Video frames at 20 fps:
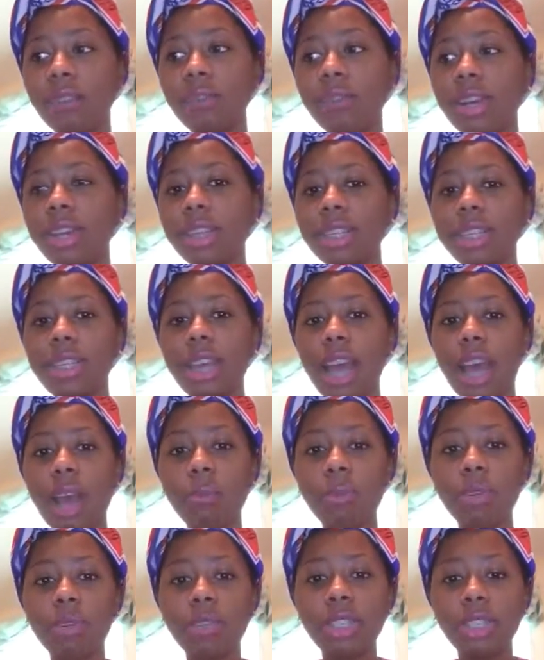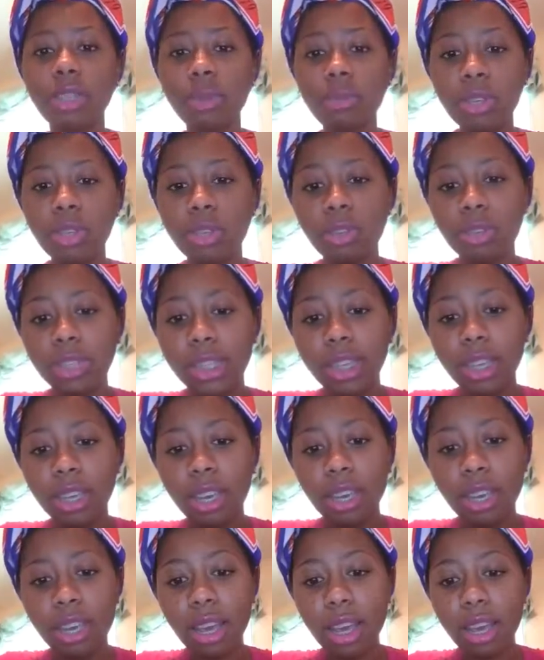First, I'm going to be
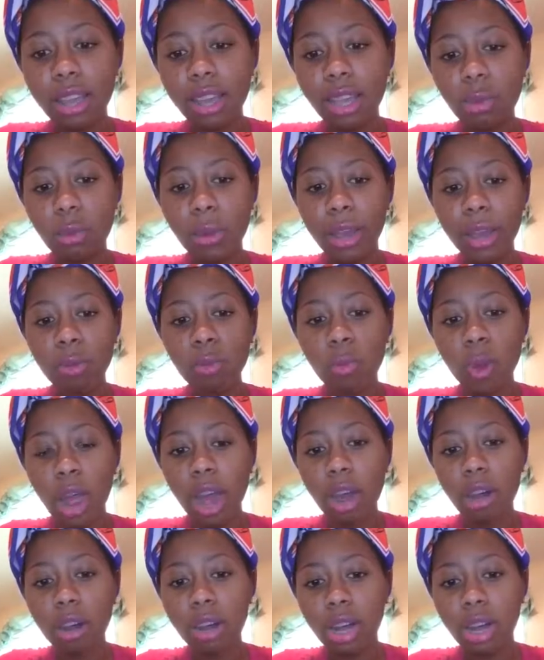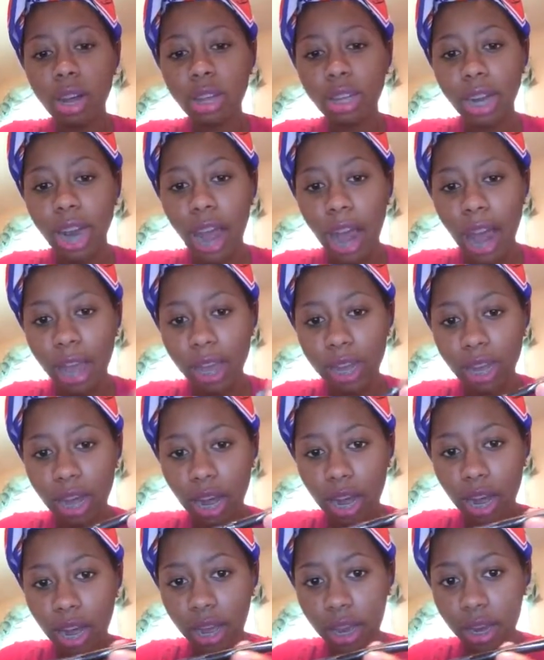using the Wet n Wild Color
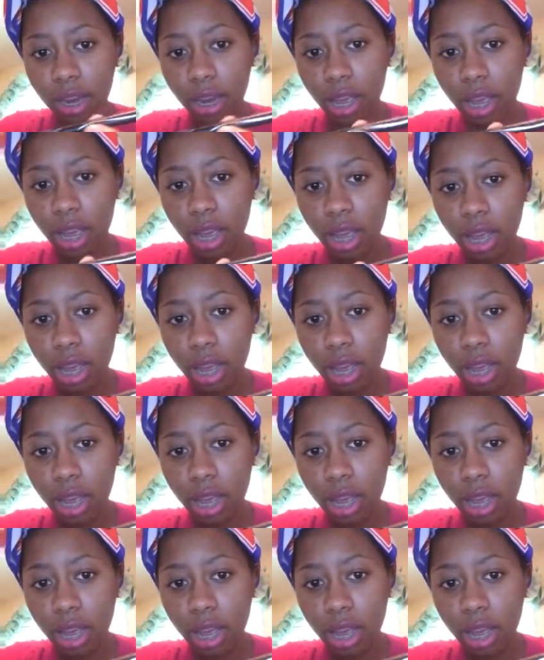Icon